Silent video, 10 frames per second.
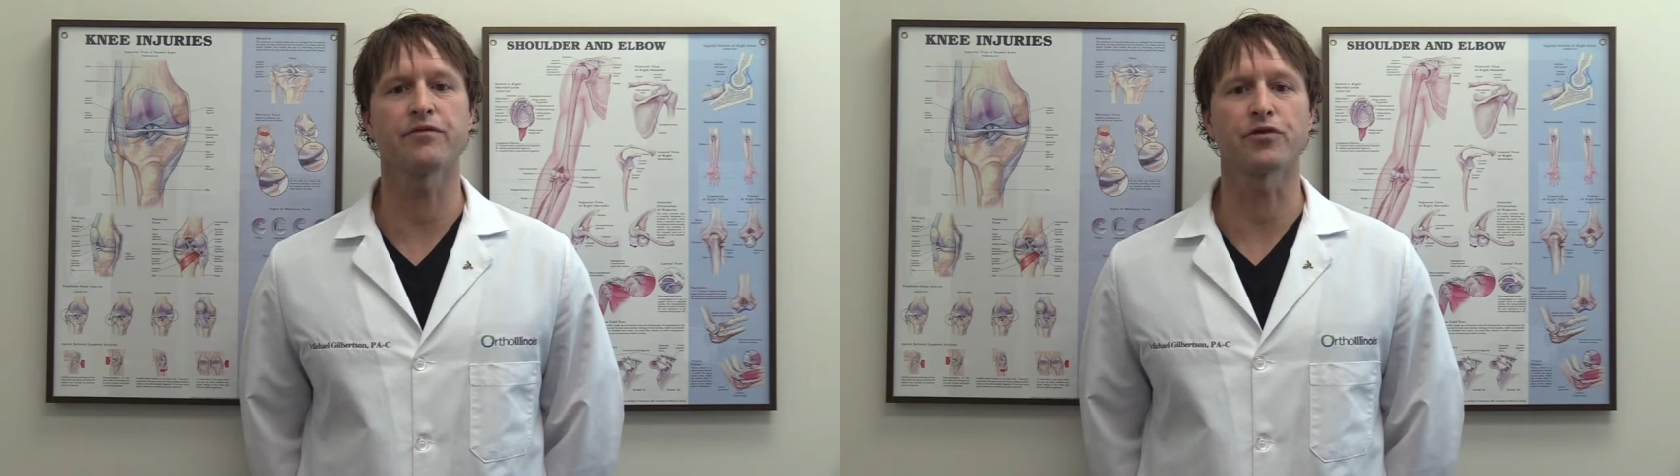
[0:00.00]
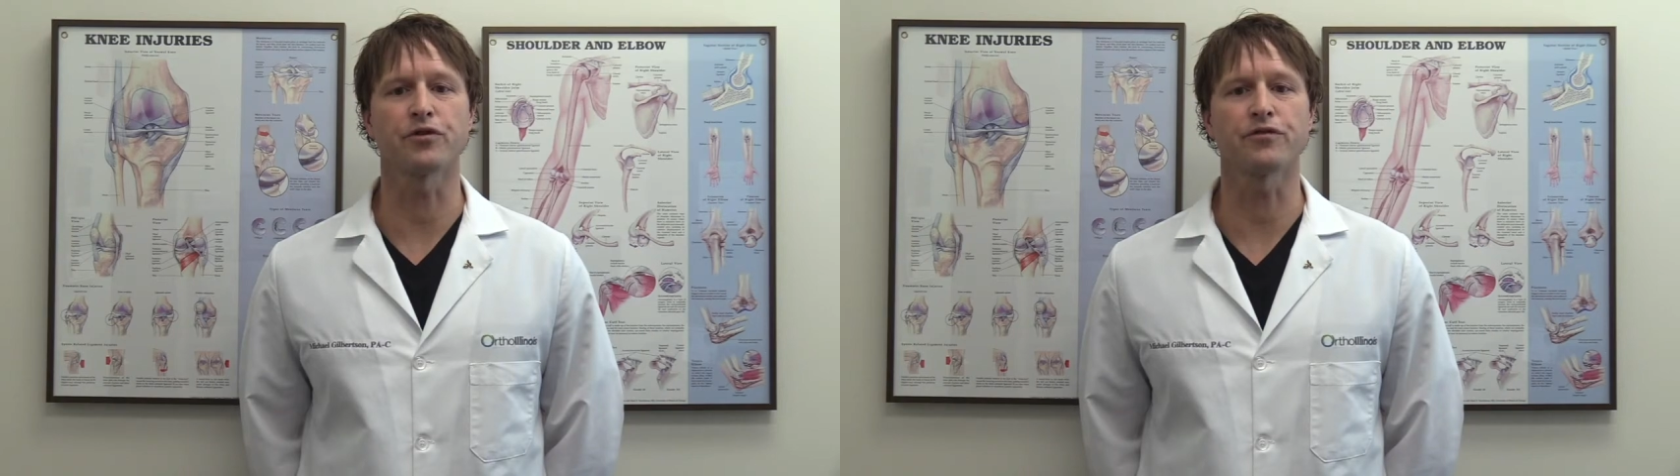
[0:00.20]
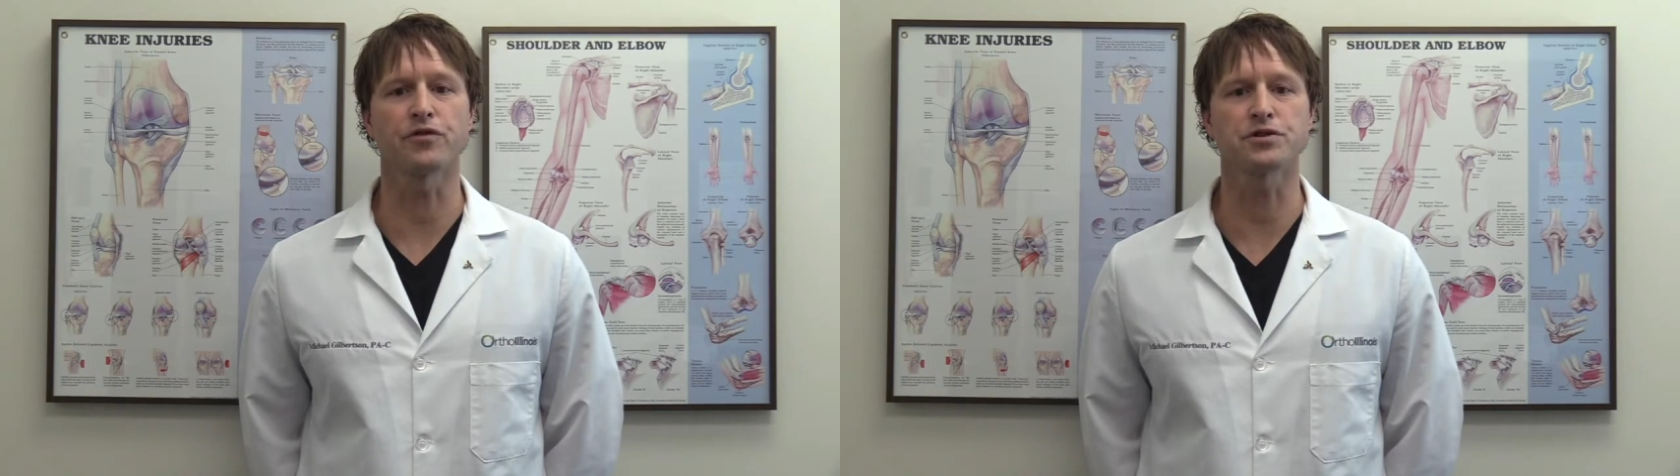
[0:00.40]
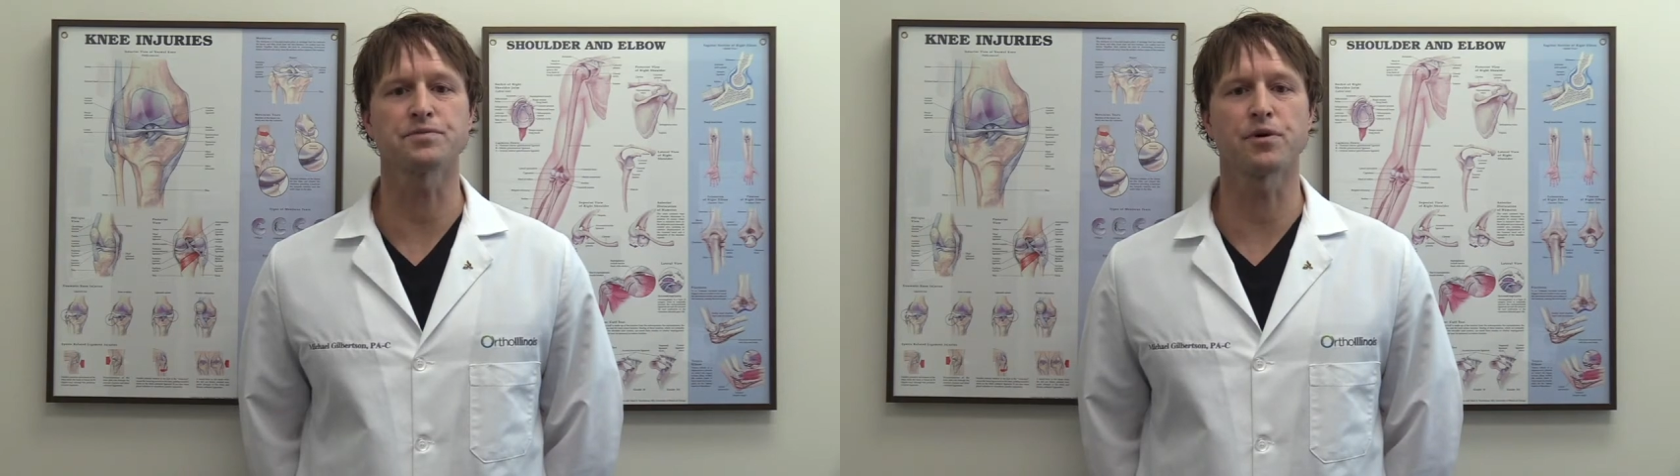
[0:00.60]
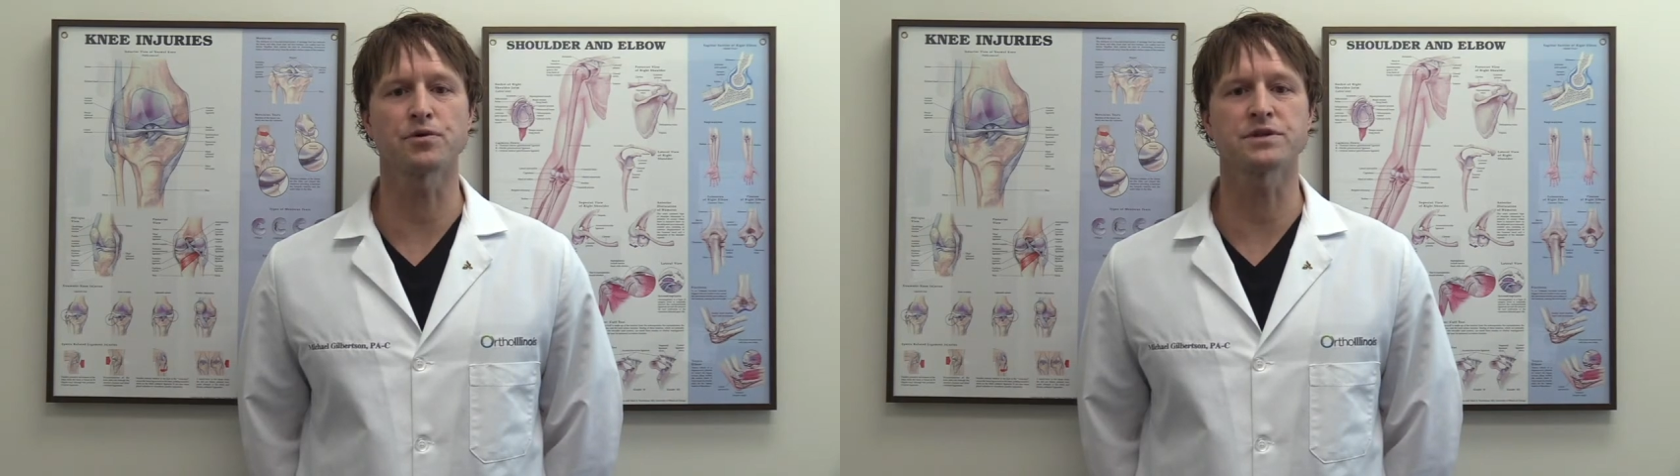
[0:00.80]
for your first
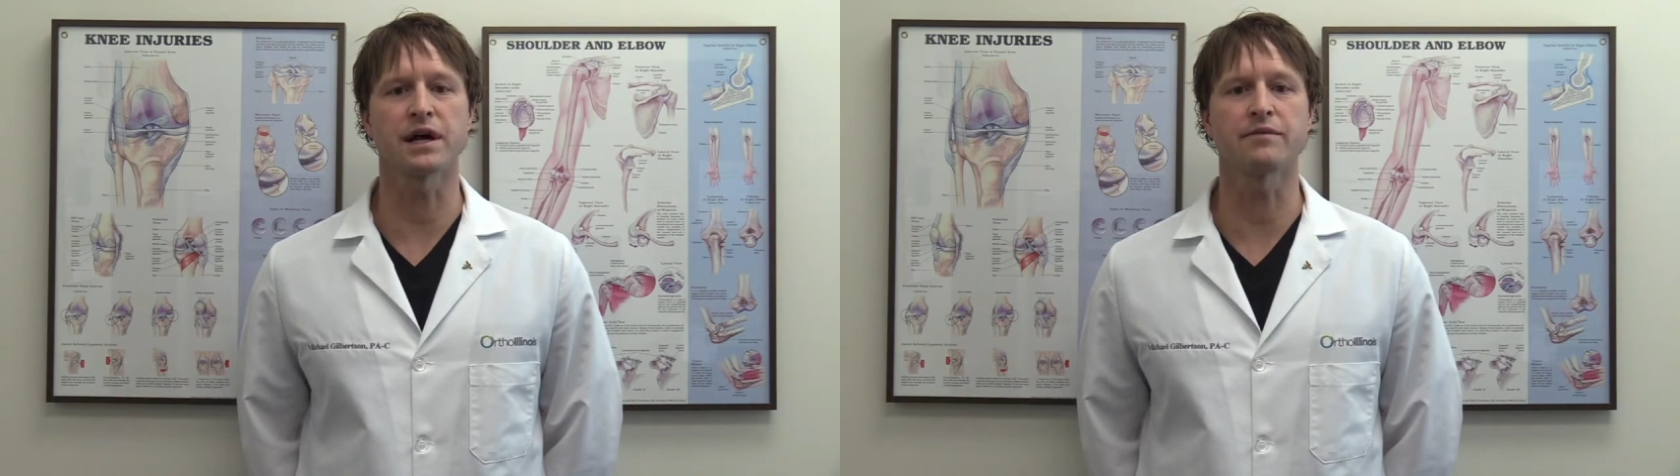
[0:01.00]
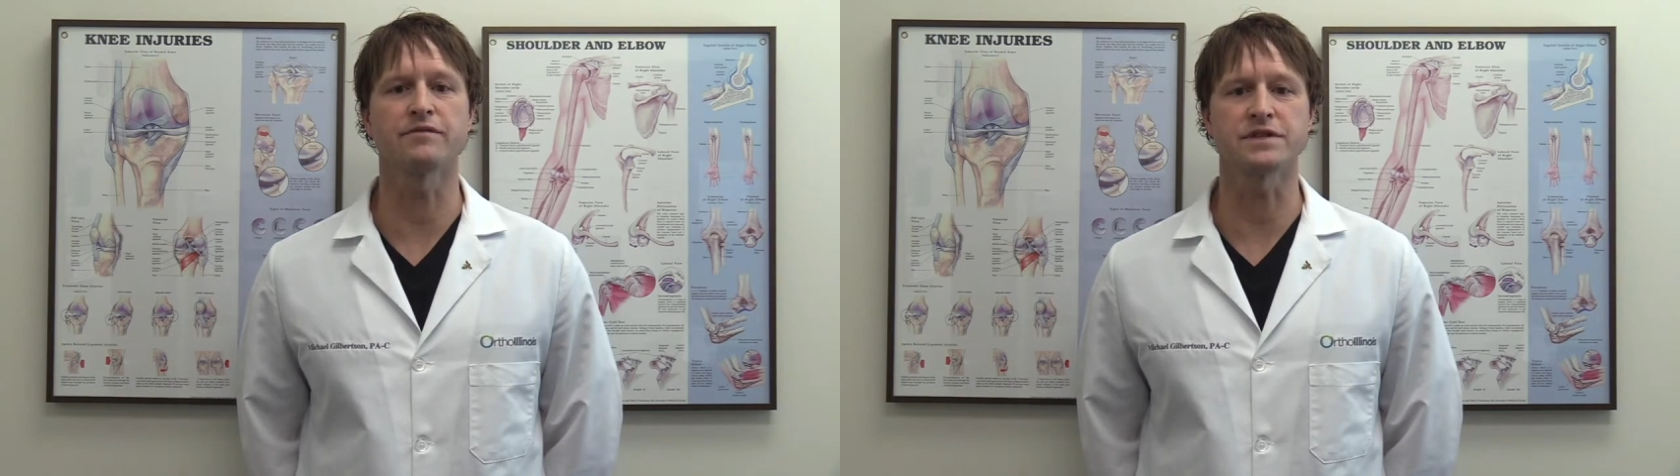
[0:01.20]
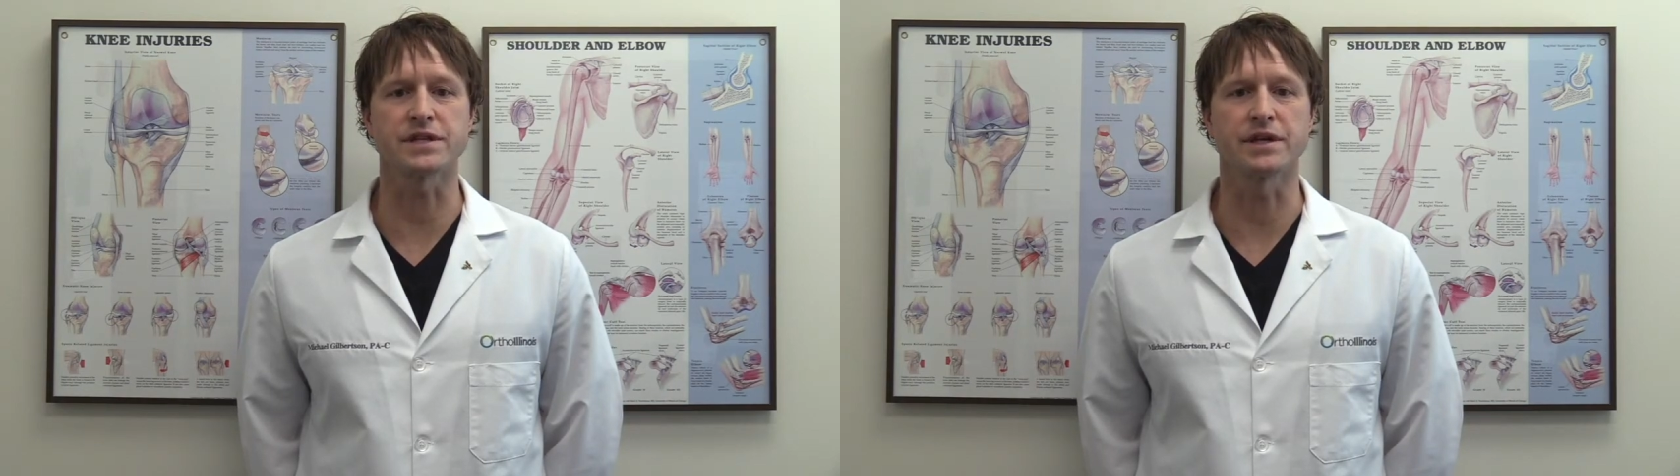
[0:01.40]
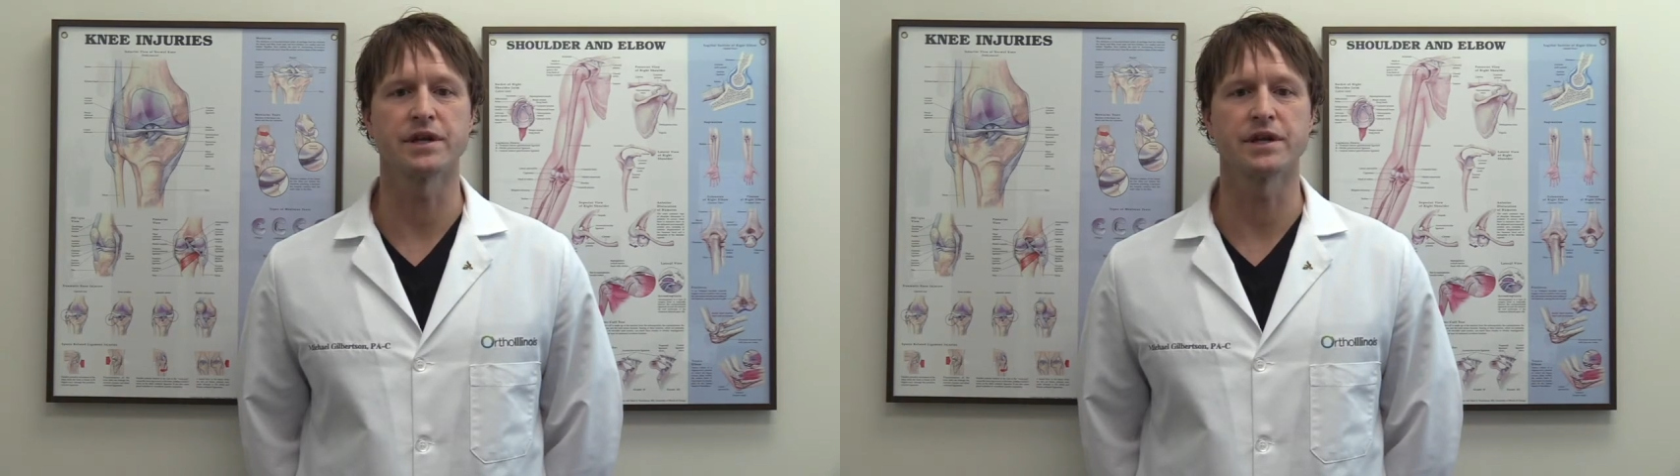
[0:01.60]
post-op visit.